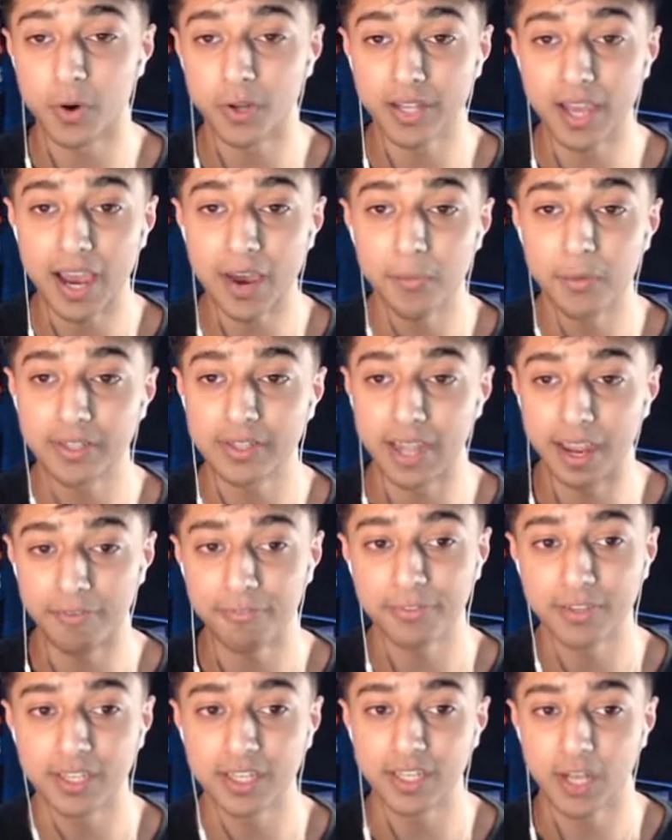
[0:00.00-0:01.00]
I would
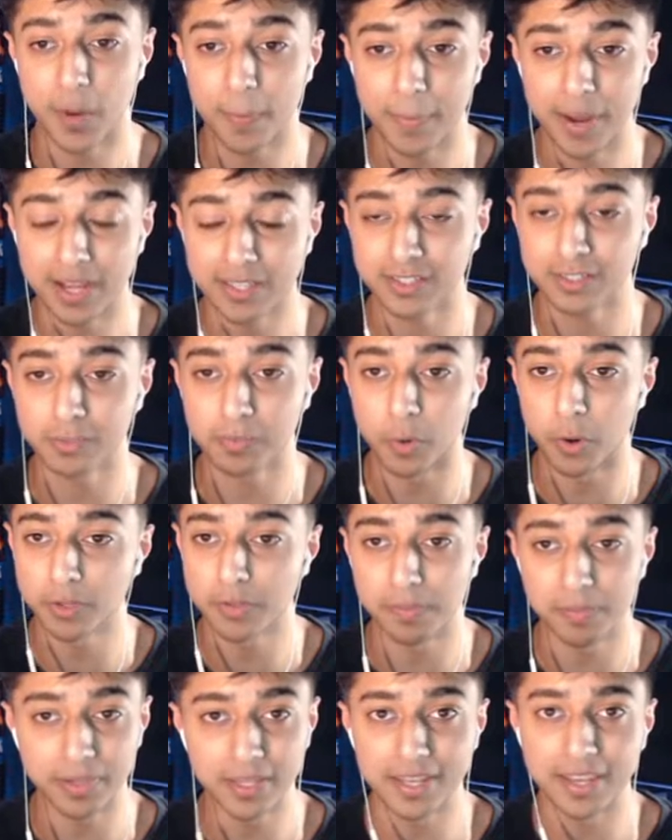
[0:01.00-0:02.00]
definitely come back to this mod and
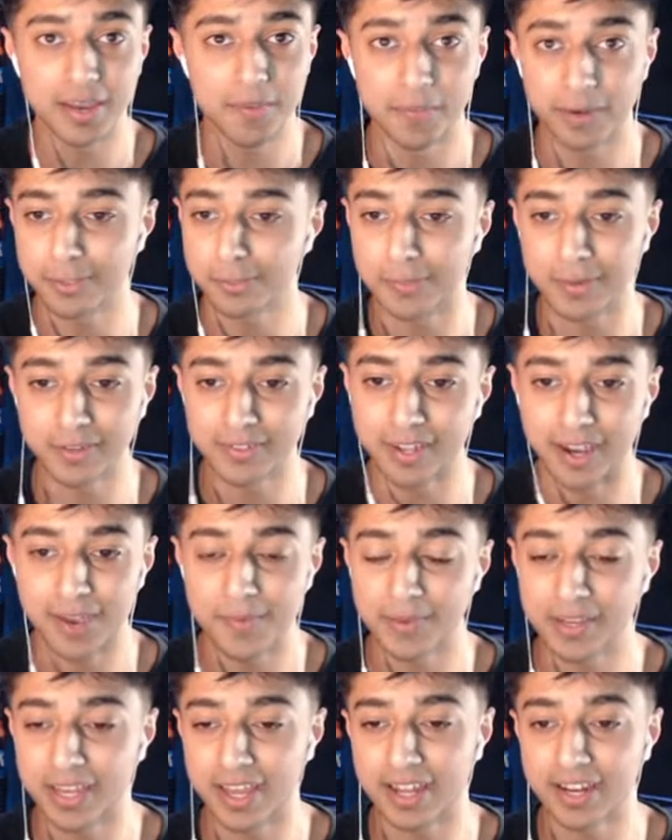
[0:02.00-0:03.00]
play it in my spare time
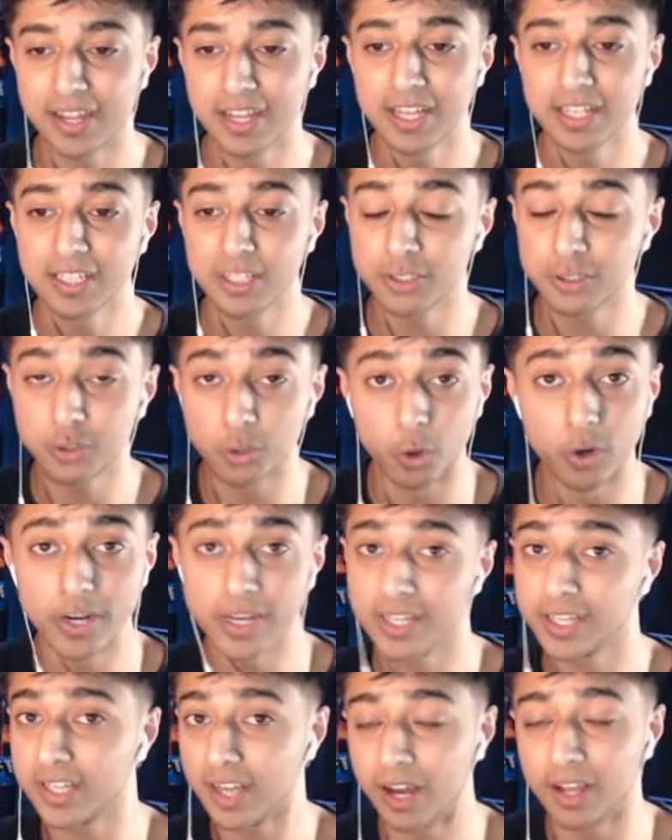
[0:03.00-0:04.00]
again. The story, the
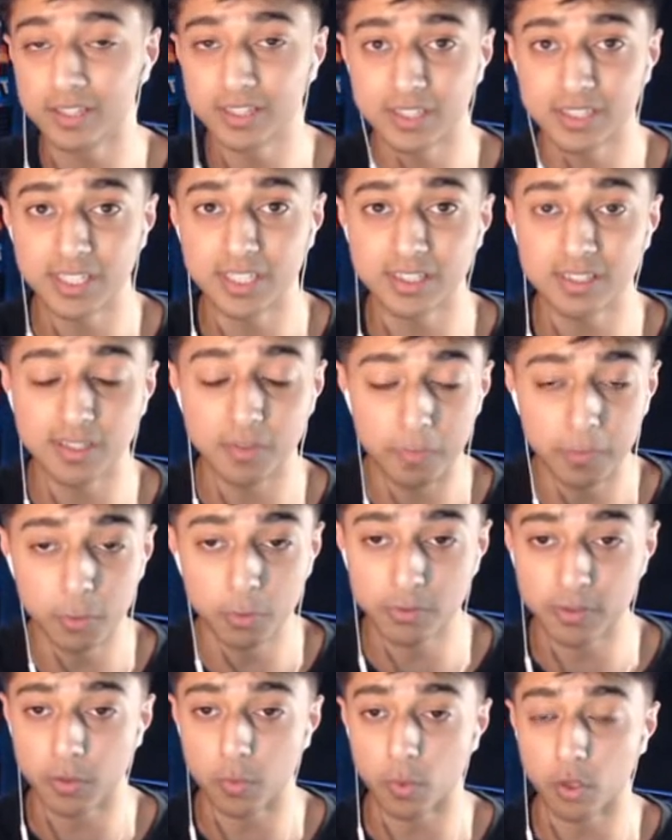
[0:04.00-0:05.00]
cutscenes, the
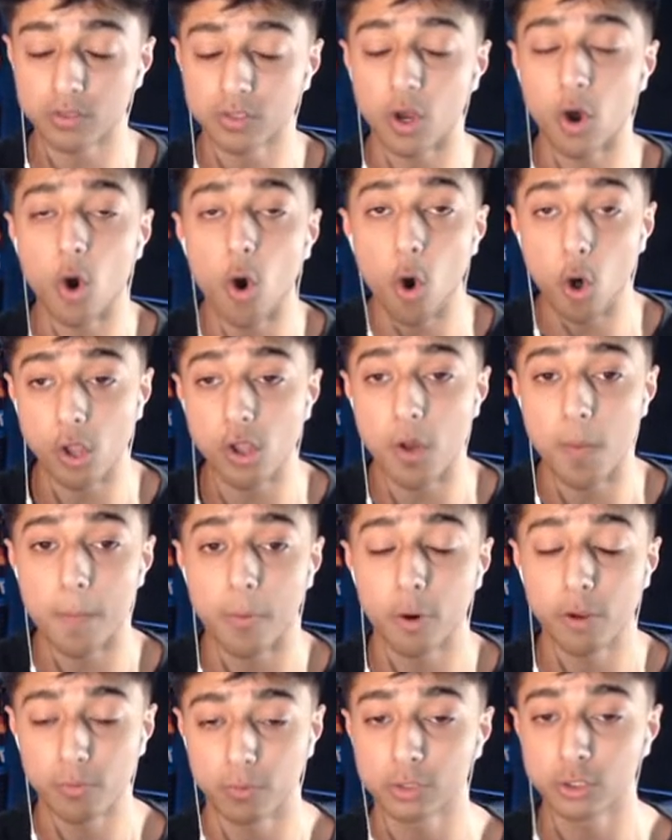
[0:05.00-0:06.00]
music was all on
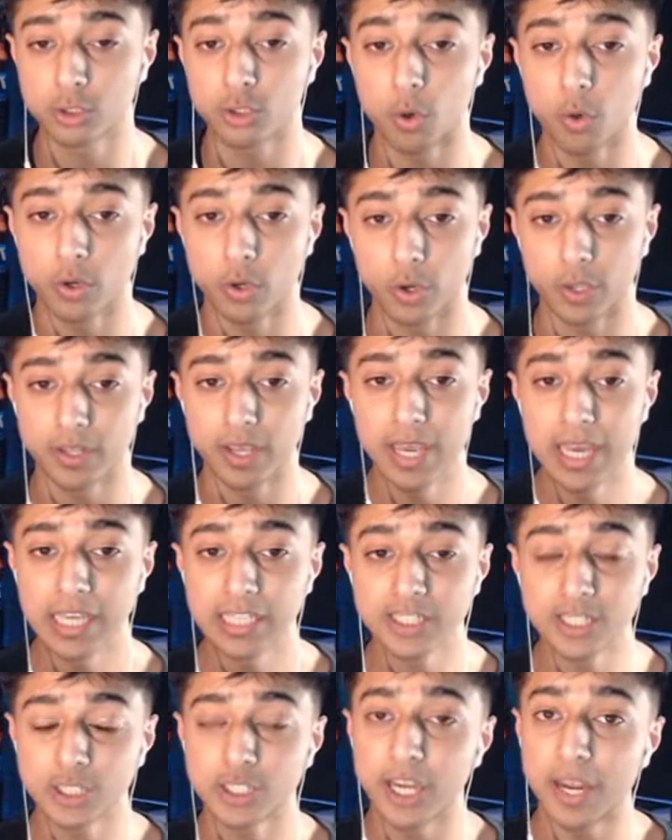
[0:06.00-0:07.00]
point, was so good. It's a
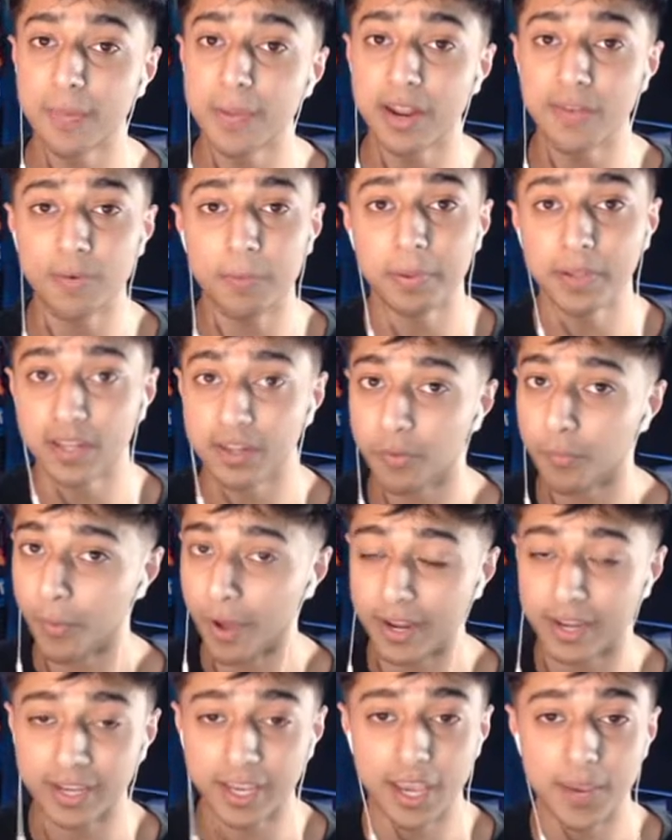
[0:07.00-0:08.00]
shame I never played it when
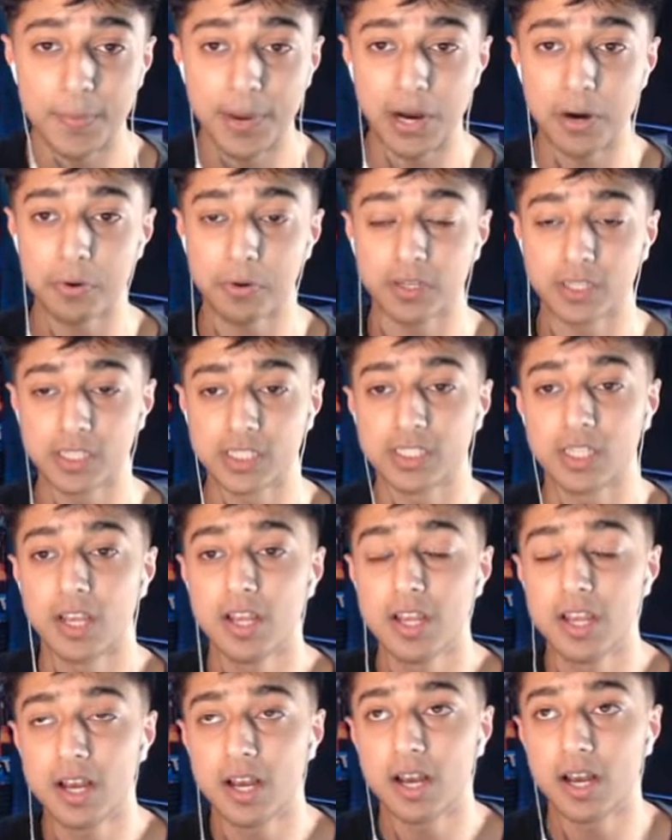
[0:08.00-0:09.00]
it came out, because,
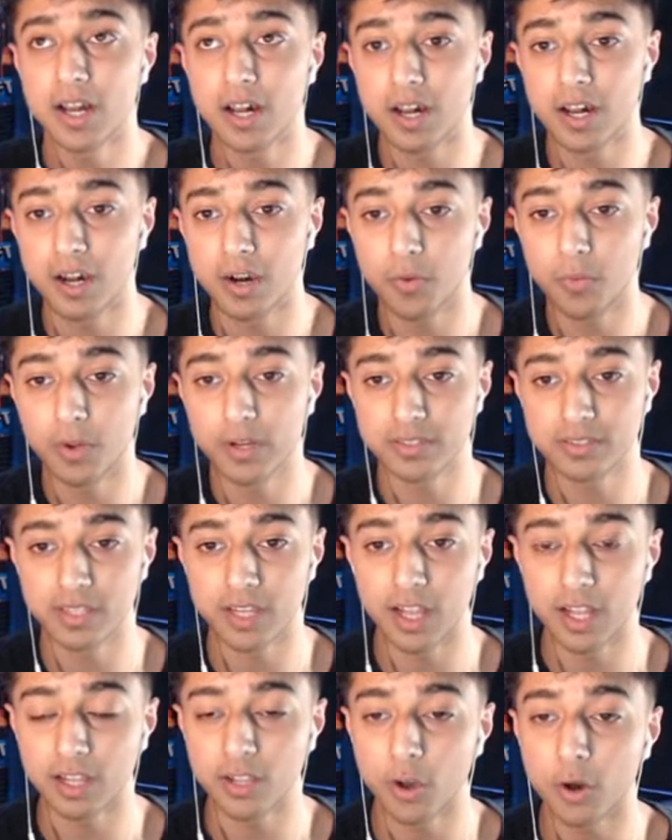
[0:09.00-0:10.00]
uh, what is it, a
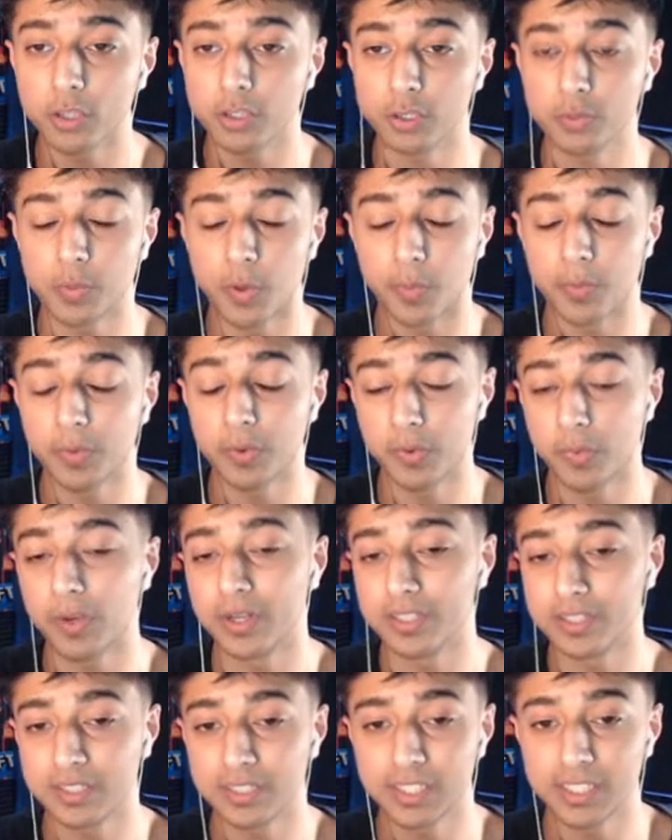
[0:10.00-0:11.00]
lot of you probably would have wanted to
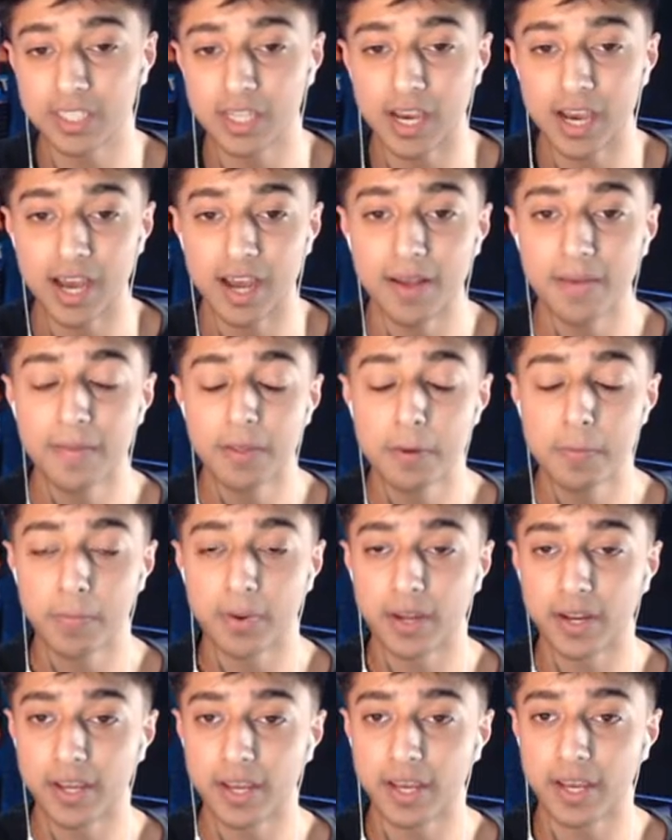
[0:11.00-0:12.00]
see that. But,
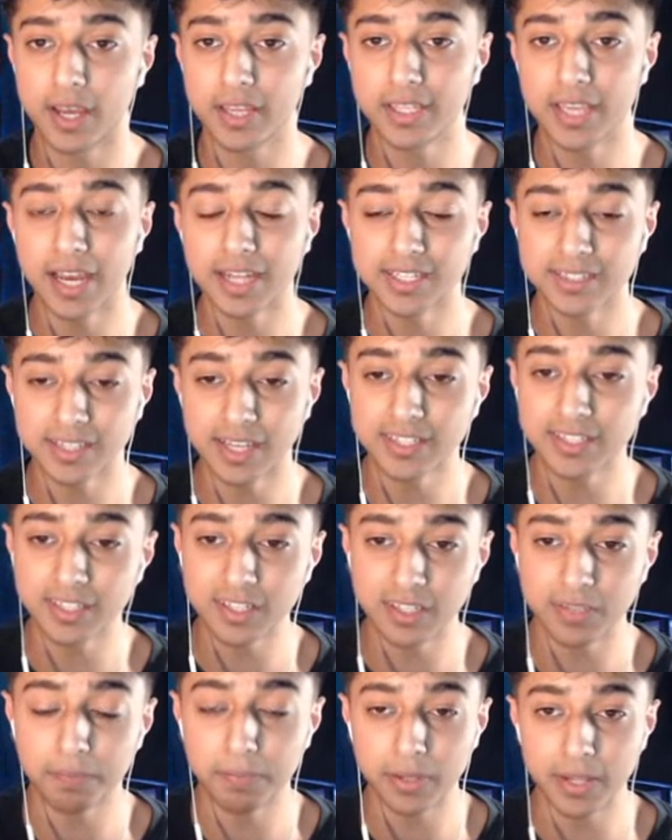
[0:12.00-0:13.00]
uh, yeah, I decided
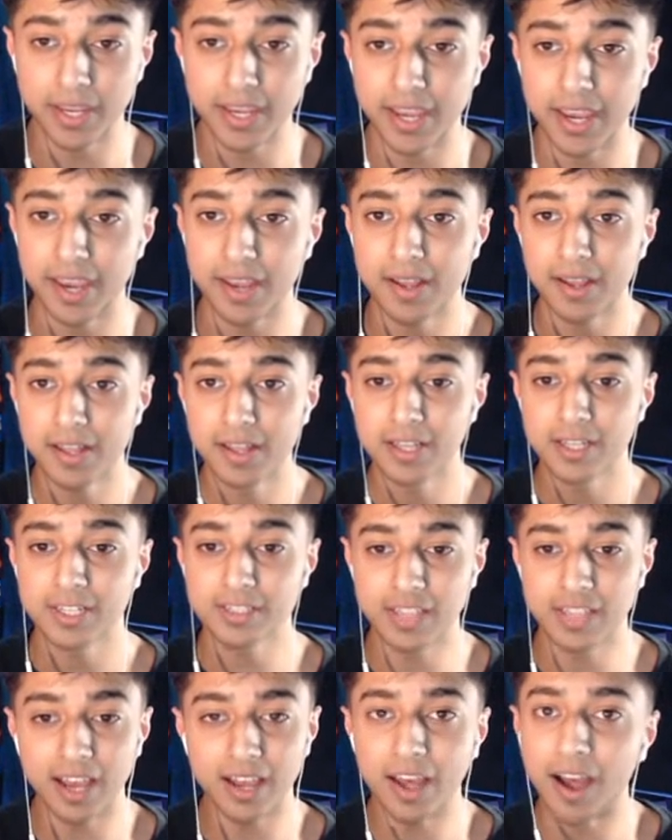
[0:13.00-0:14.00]
to play it, because
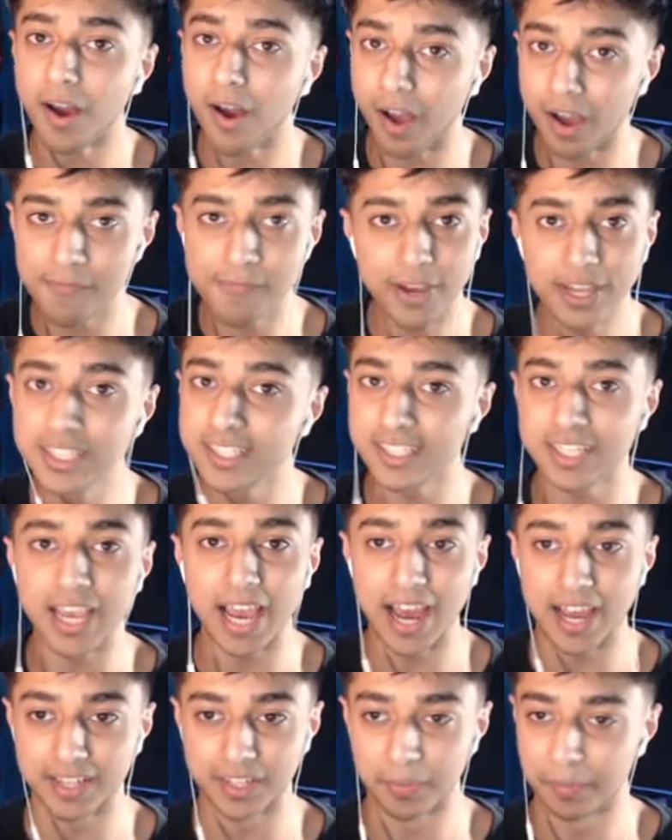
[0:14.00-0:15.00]
eventually I
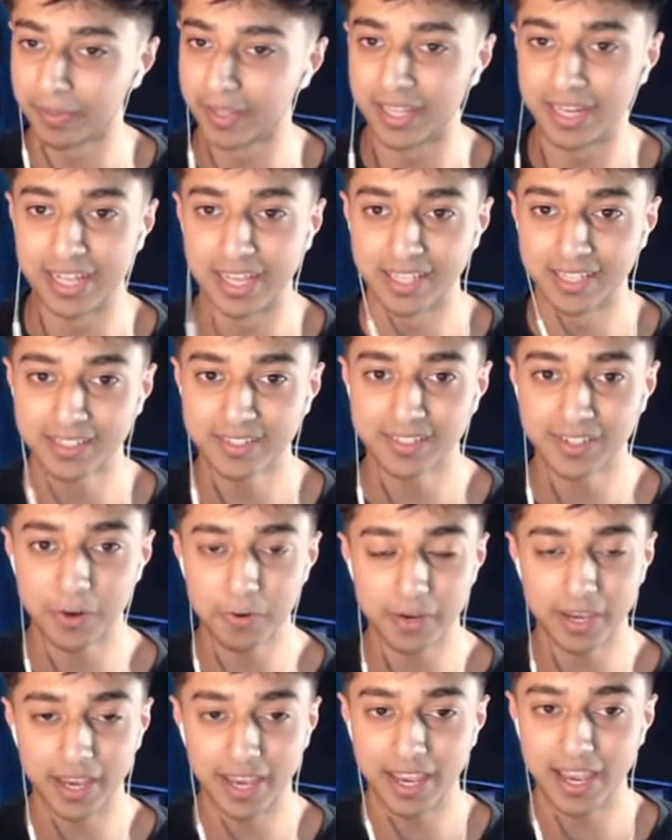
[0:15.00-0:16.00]
had to play this.
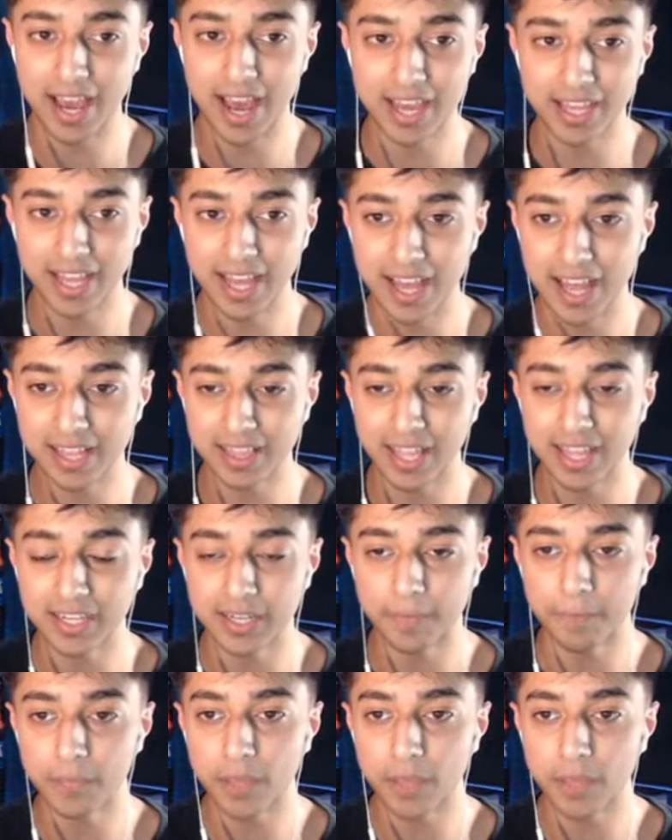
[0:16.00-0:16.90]
Okay, I, I like...